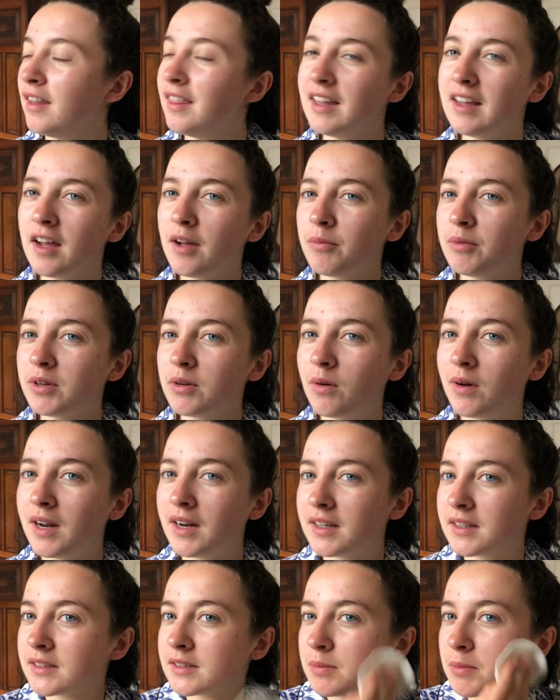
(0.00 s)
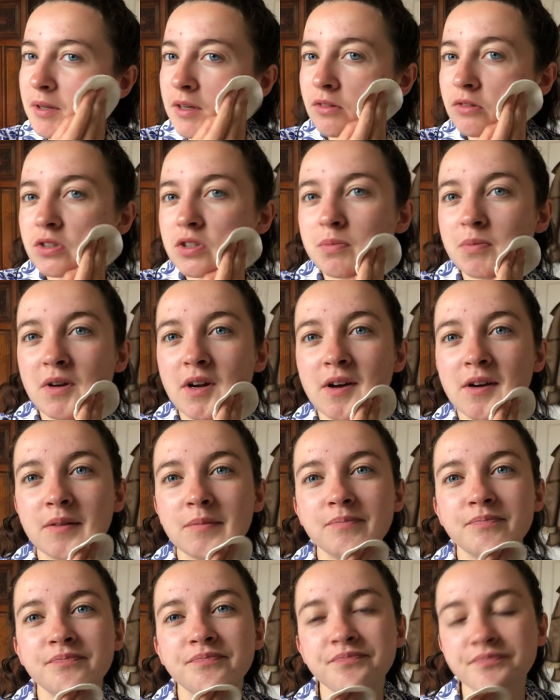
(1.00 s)
think I would quite like to be an entrepreneur.
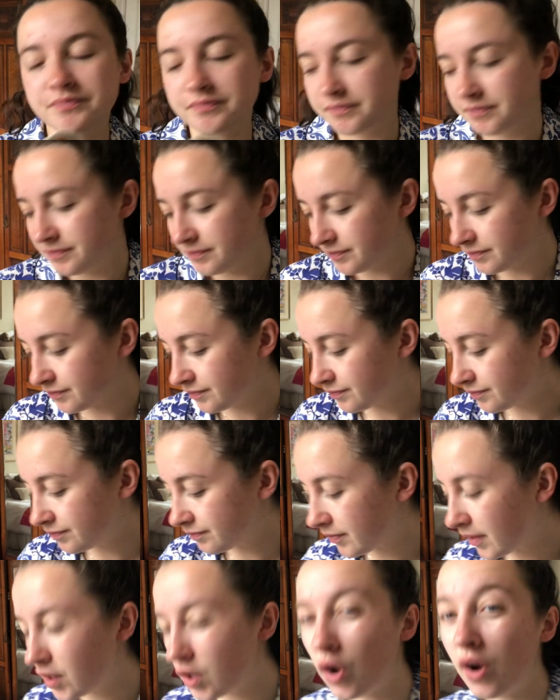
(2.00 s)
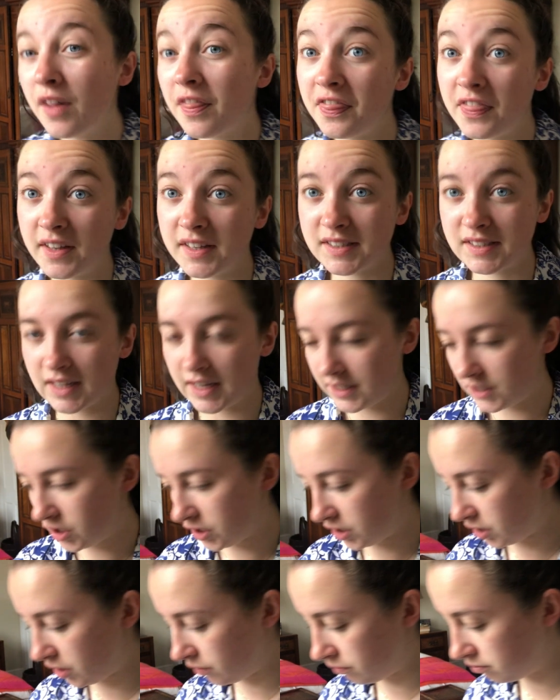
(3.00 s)
Not at this age, I